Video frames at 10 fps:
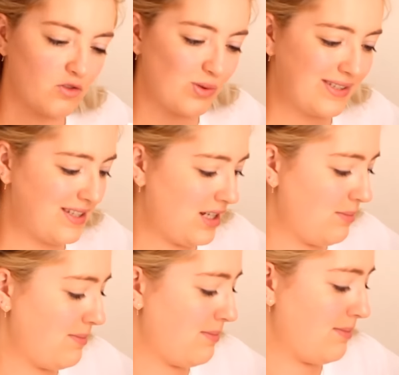
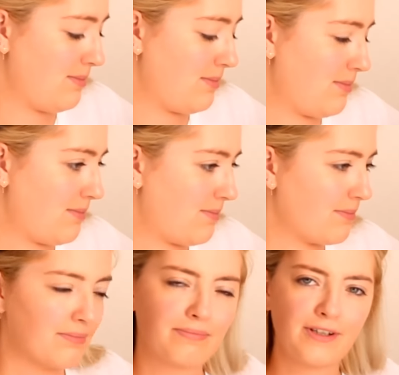twisty
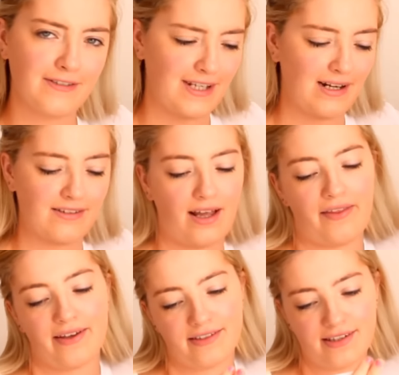concealers
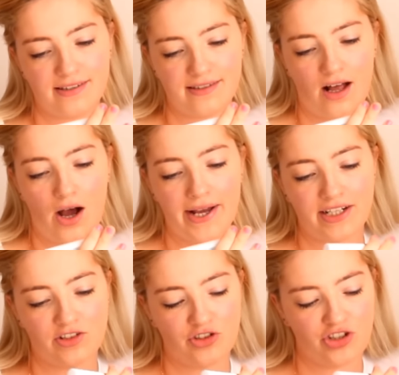like this. This is the
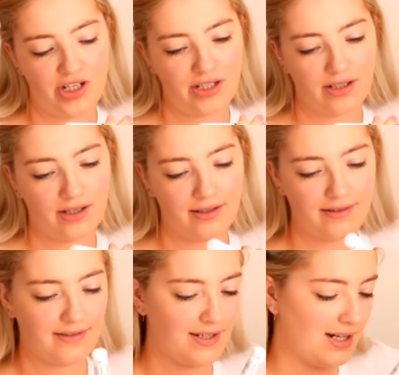Hide and Chic
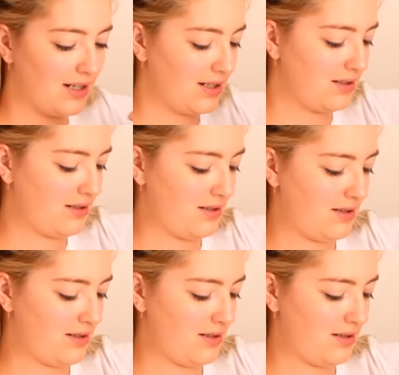Concealer